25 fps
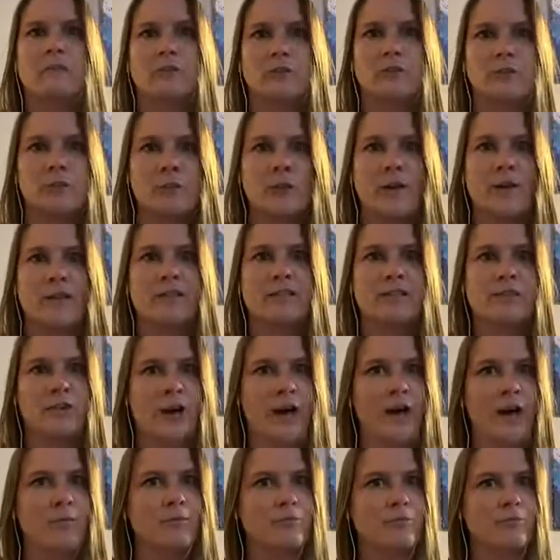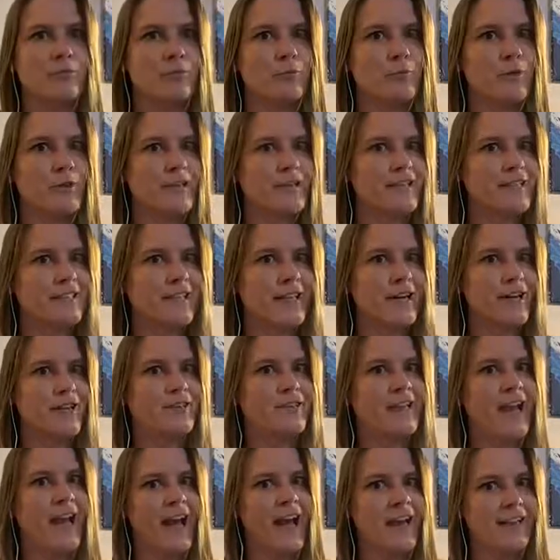I'm really scared
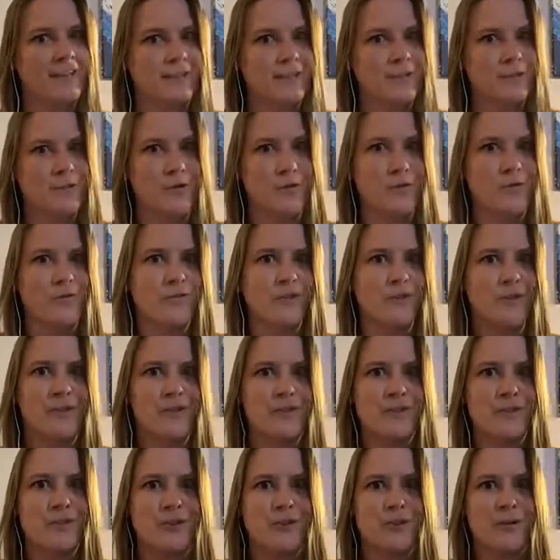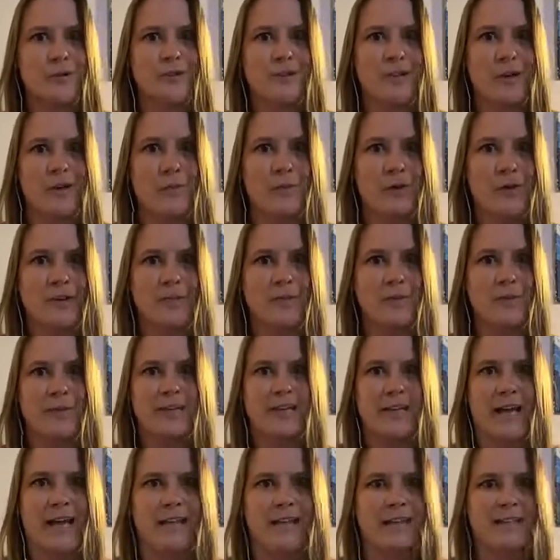to hand this over to someone
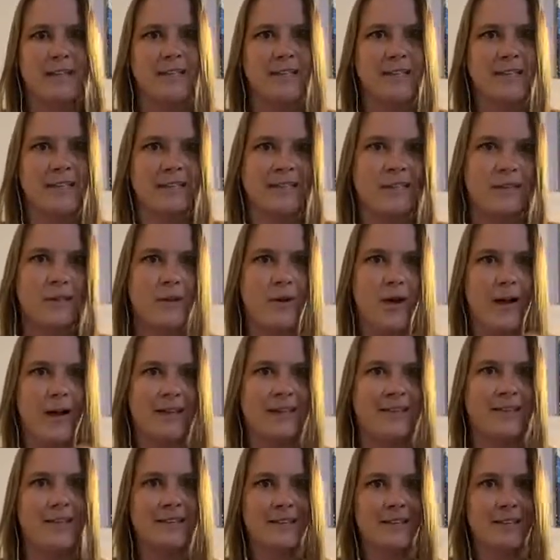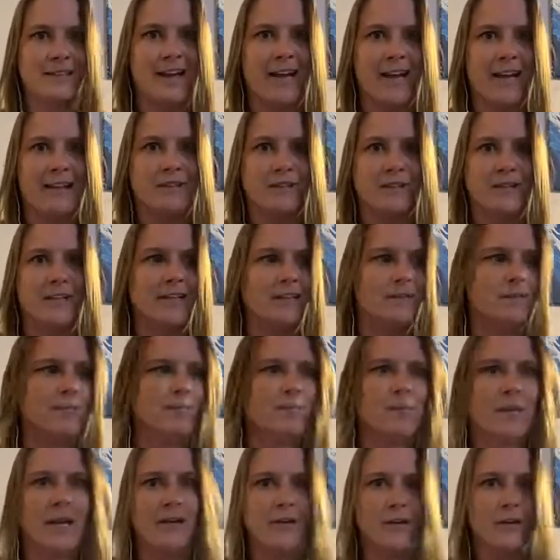because I think, I can handle
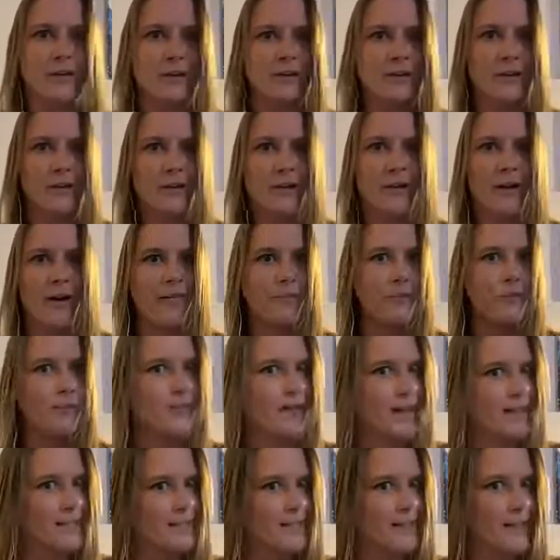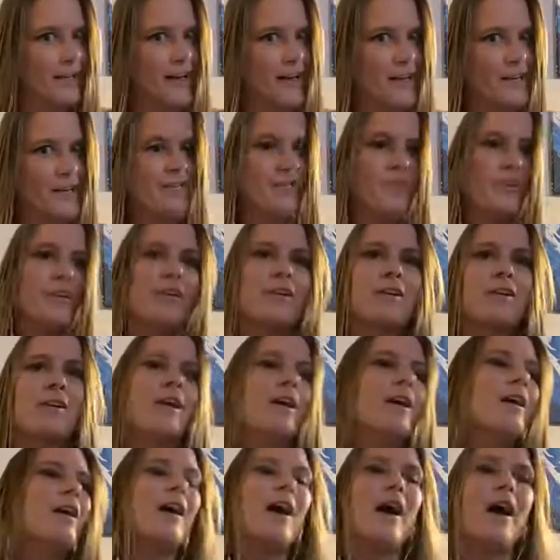it better. Everyone has that kind of fear.
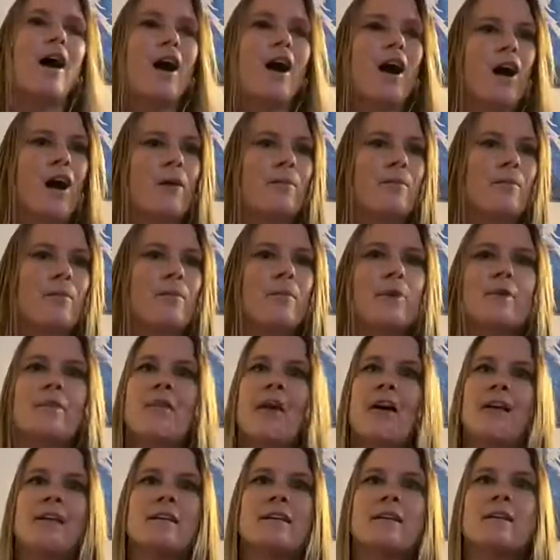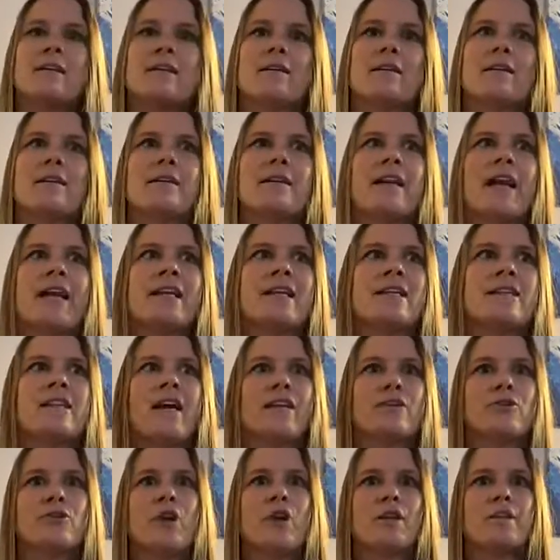But then gaining
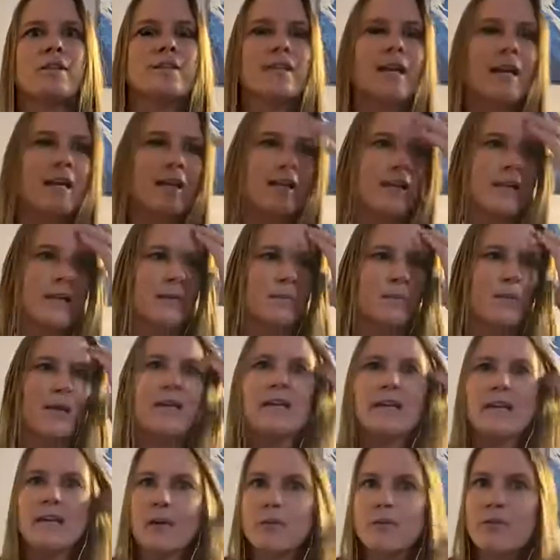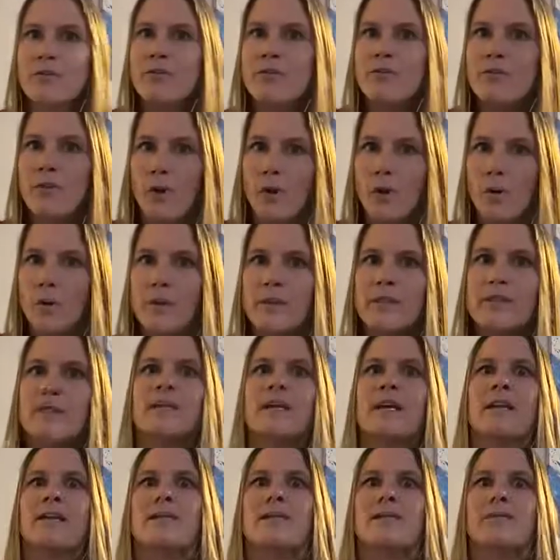that trust and picking up the phone
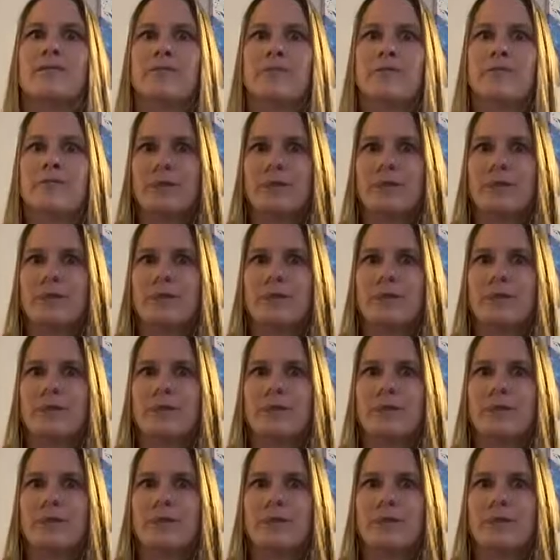instead of,